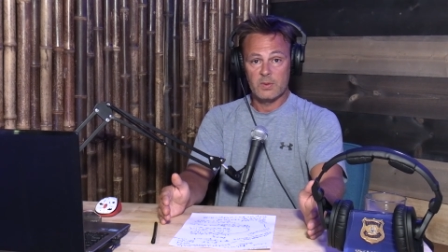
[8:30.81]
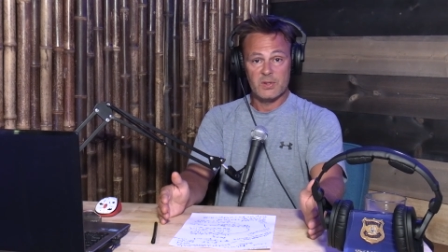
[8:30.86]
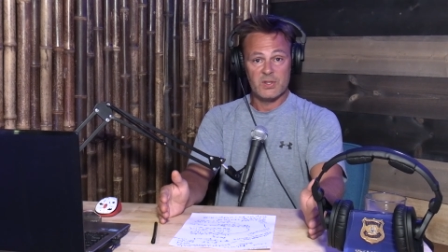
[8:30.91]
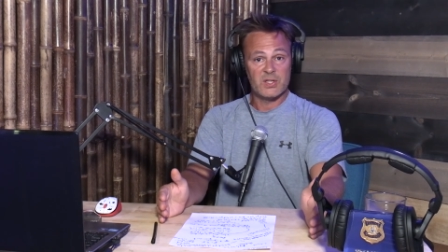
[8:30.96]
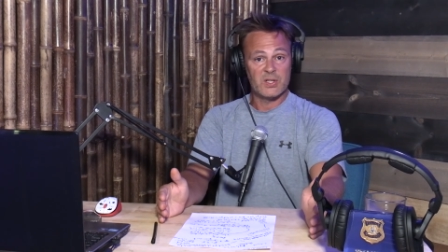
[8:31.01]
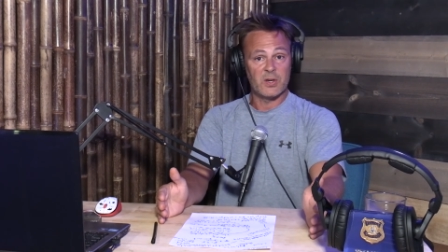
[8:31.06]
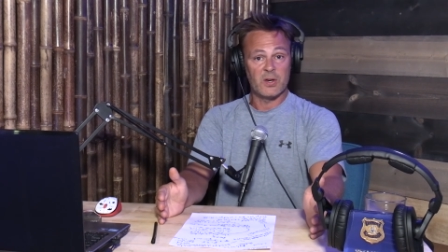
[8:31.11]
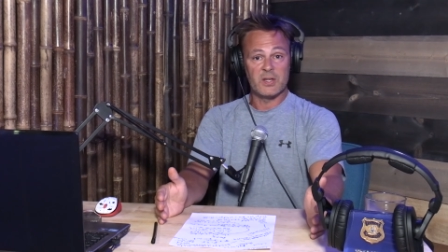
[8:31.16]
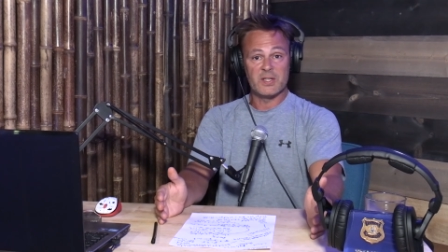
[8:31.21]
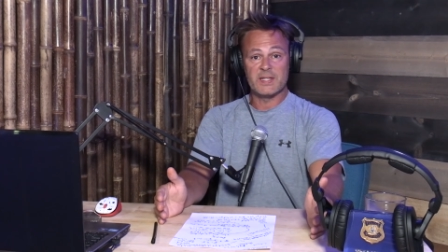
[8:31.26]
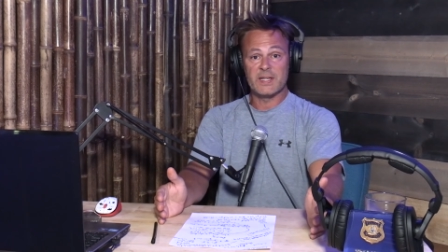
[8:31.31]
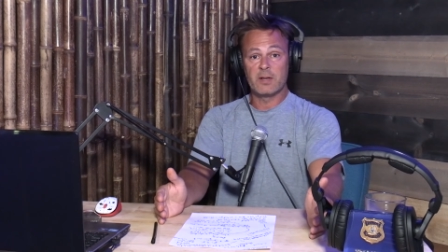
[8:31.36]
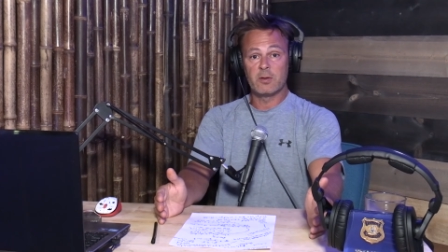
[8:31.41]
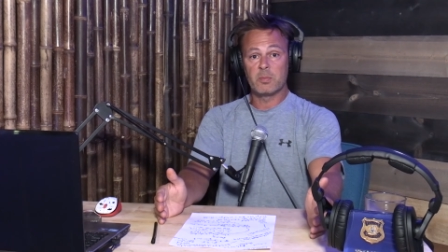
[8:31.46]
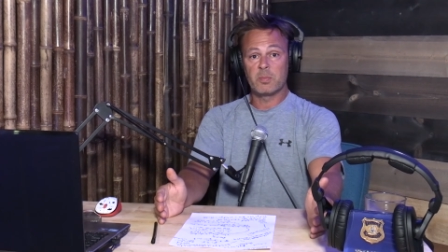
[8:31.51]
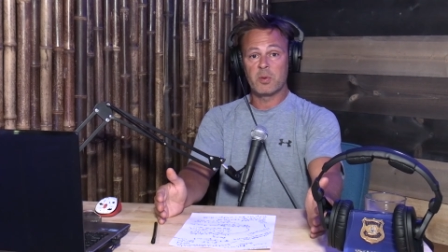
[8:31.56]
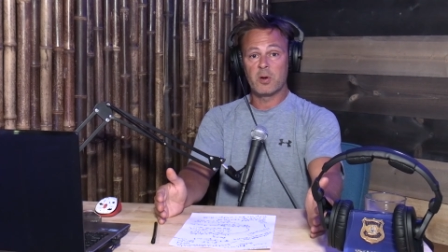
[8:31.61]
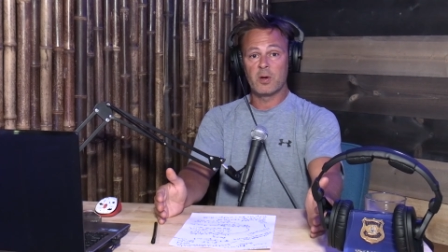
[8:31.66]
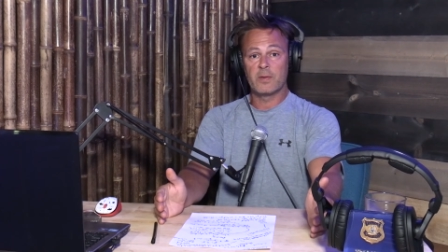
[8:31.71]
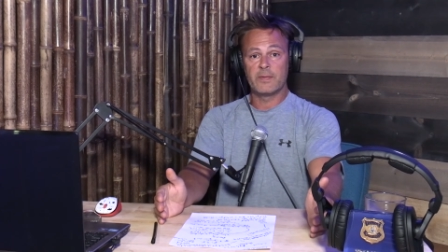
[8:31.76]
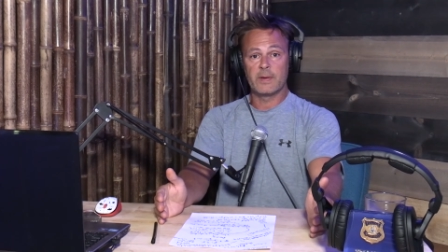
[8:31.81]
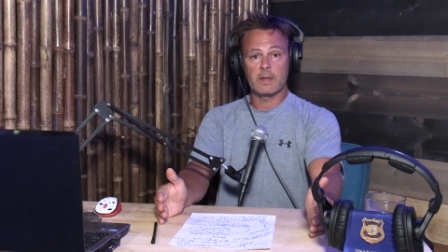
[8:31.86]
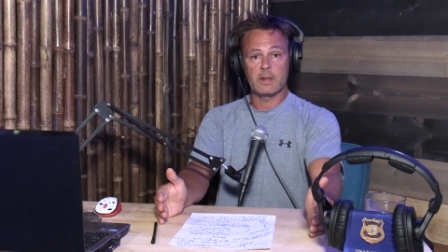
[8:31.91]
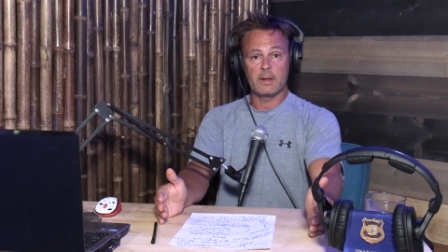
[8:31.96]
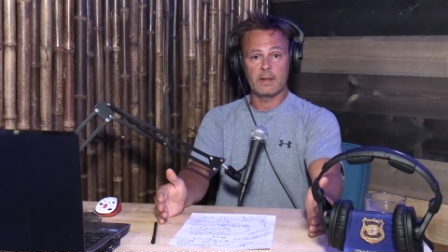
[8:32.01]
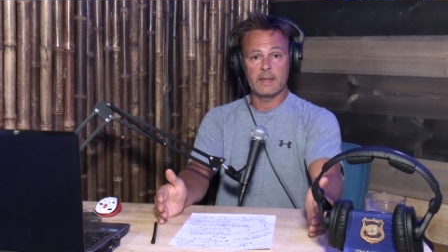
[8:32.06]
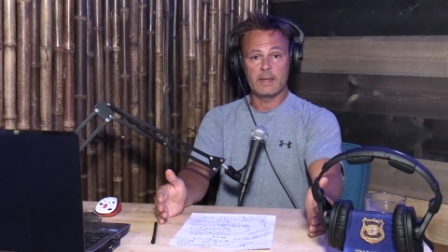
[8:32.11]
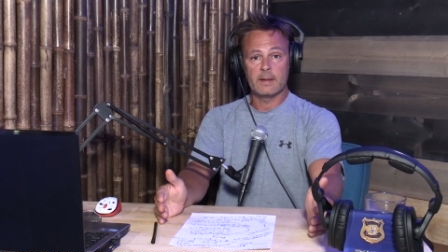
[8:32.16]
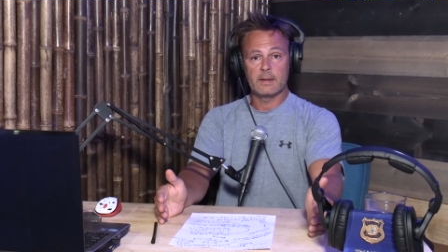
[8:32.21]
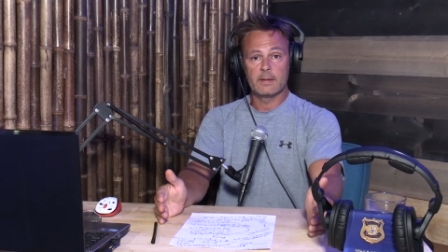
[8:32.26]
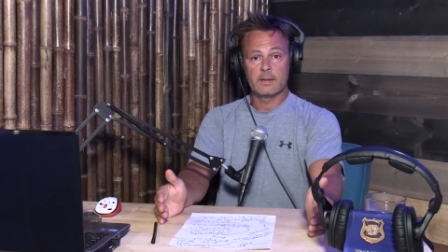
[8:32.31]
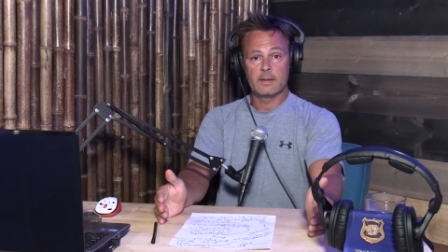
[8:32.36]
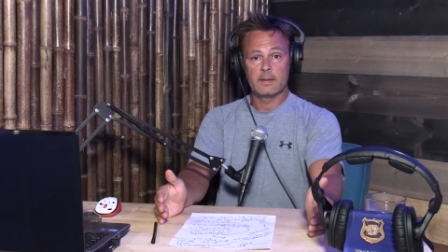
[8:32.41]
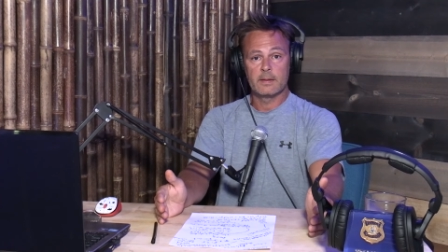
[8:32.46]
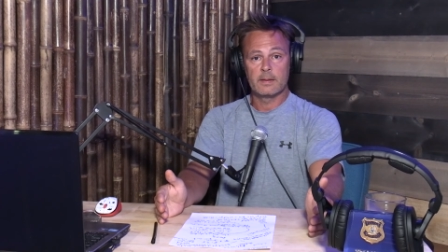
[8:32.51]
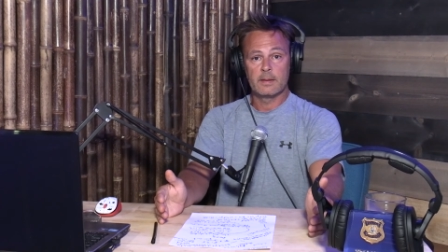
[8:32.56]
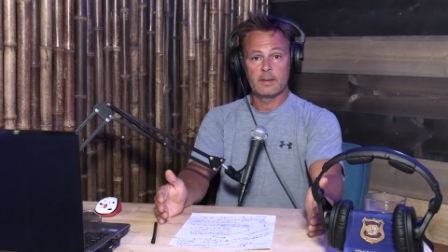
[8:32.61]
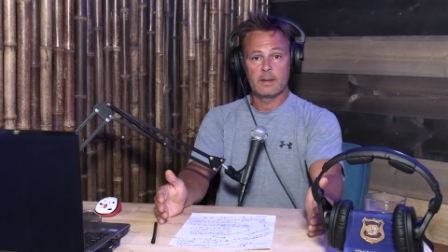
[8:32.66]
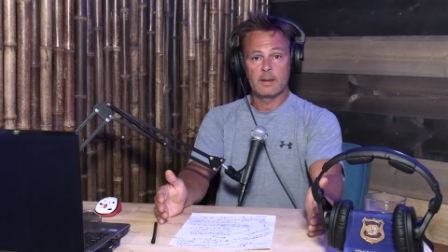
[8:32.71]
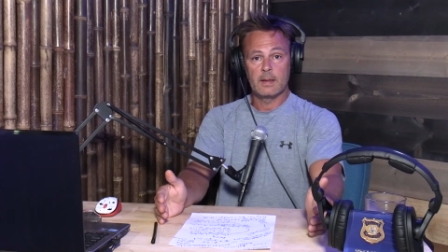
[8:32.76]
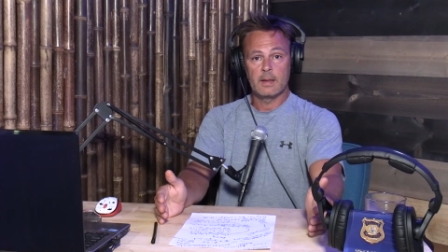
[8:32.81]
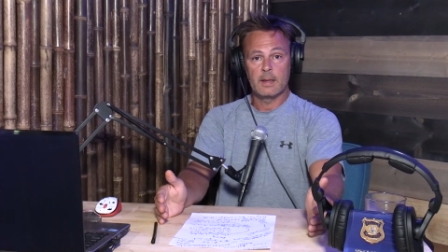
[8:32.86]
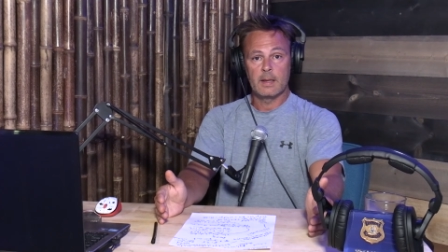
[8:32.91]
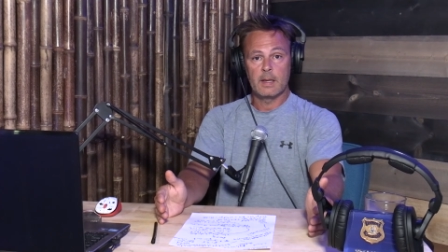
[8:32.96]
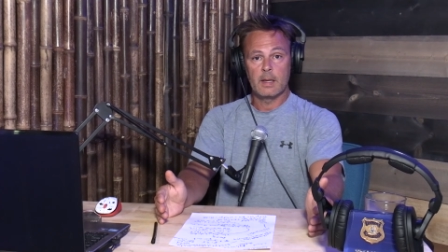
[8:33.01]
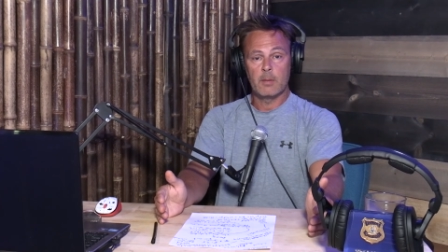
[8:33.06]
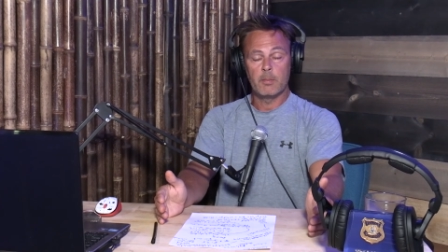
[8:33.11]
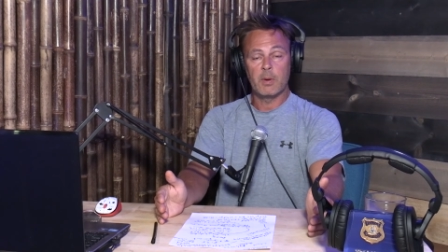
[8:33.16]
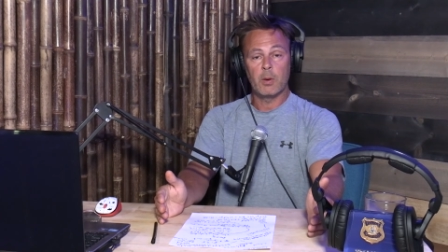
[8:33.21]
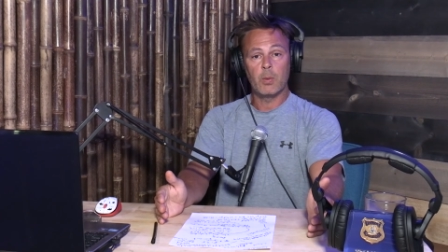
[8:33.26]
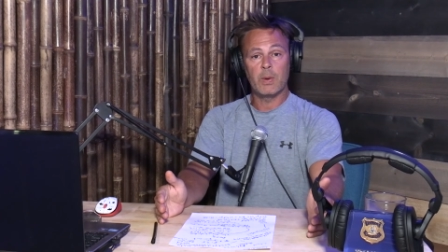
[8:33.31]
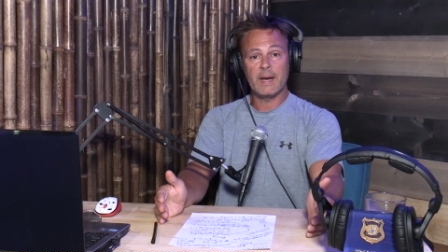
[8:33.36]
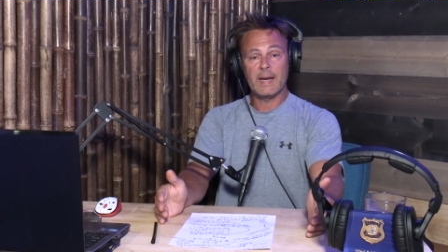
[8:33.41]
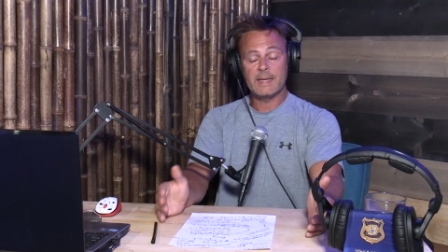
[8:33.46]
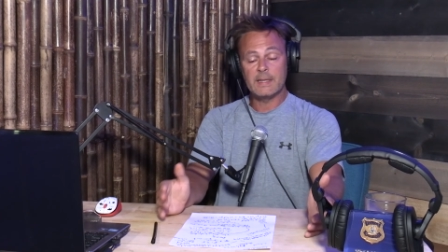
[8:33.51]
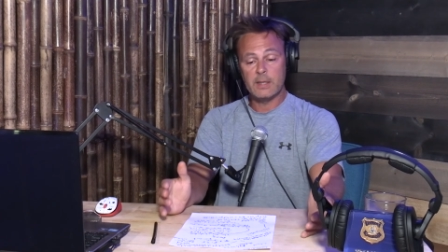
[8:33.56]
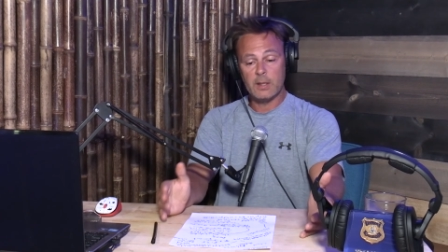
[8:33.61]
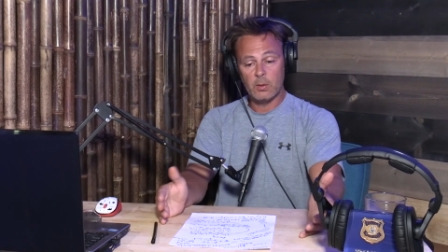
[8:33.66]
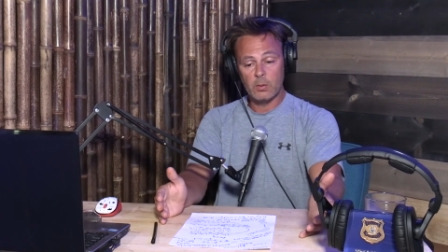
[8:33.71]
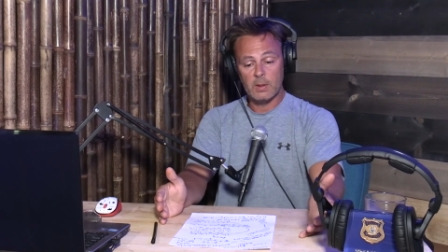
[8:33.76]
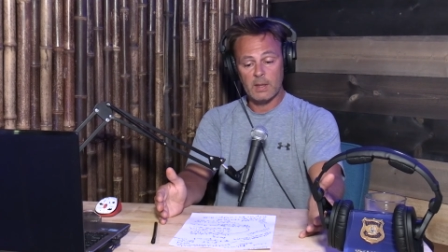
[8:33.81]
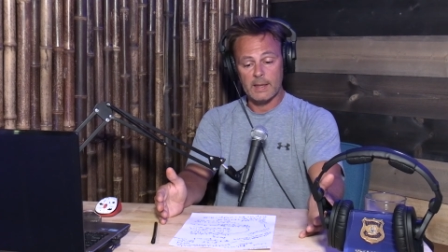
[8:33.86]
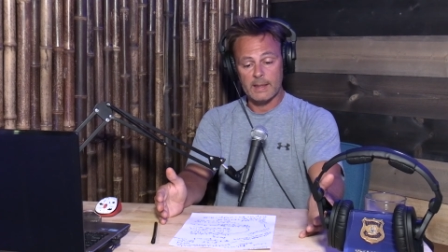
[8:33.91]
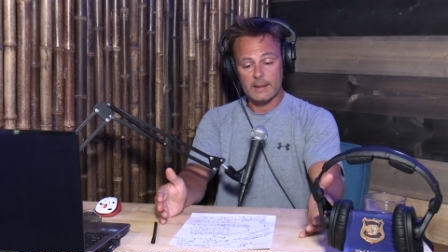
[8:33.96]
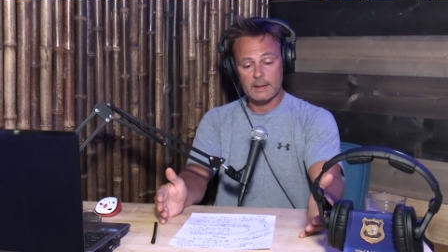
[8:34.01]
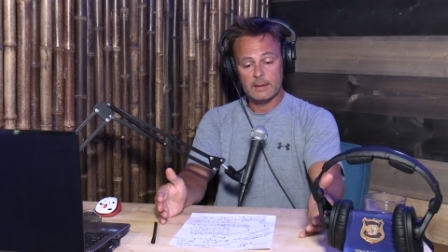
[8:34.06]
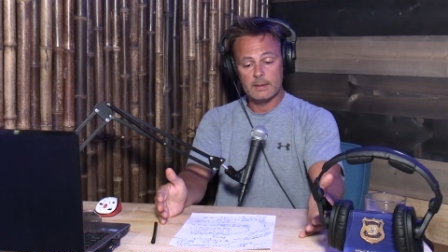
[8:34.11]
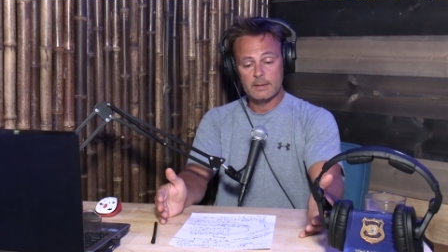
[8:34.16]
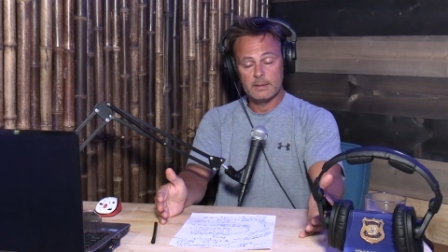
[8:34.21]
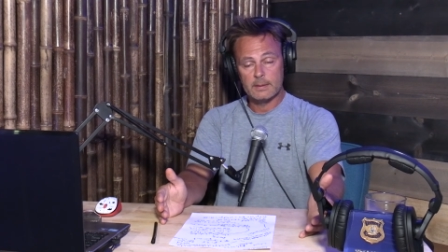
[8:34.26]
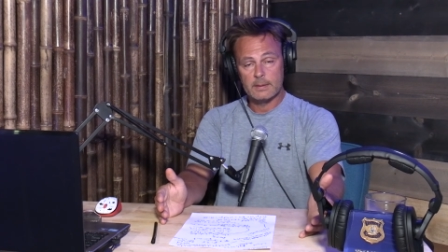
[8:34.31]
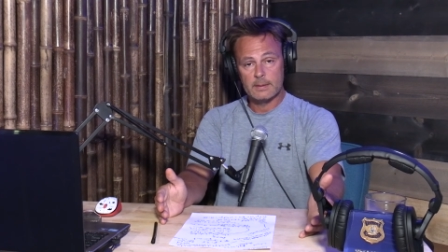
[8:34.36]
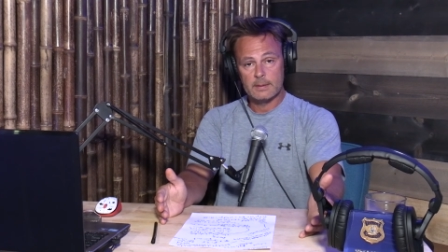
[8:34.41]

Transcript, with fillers: Starts out perfectly. But what I don't like,